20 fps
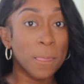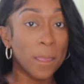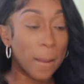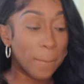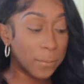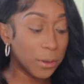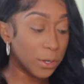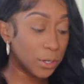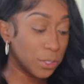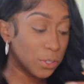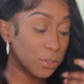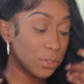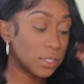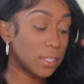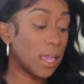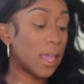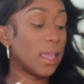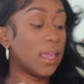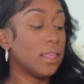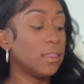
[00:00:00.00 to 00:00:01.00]
I'm gonna use
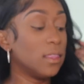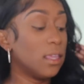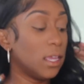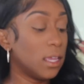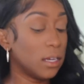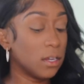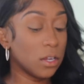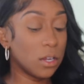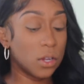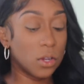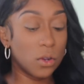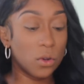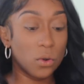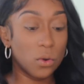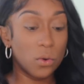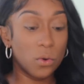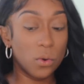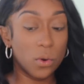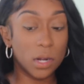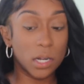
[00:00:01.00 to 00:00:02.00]
that in the inner
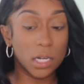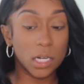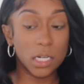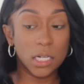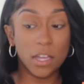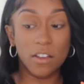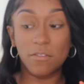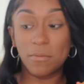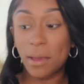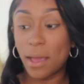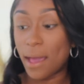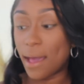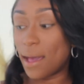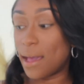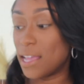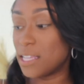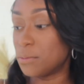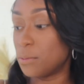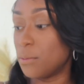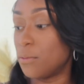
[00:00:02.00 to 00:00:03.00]
corner of
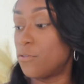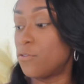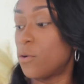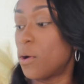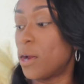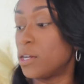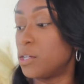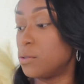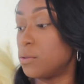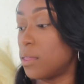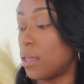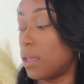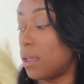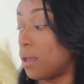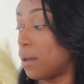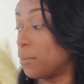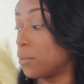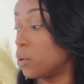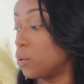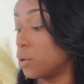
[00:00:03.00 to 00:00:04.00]
my eyes, but before I do
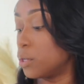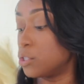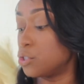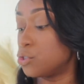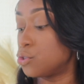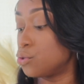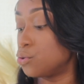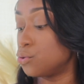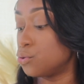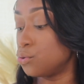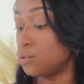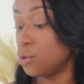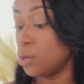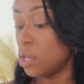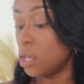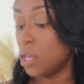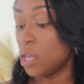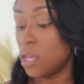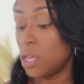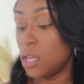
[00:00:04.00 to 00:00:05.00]
that, I'm going to
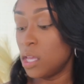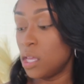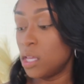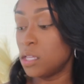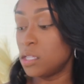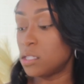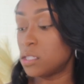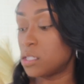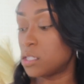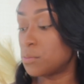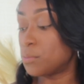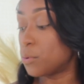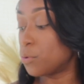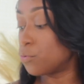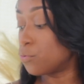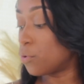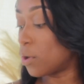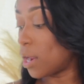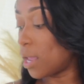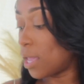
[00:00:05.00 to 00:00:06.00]

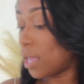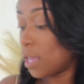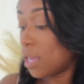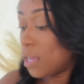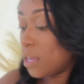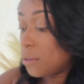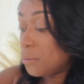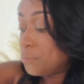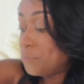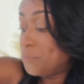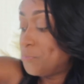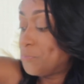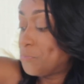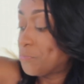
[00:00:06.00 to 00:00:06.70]
spray.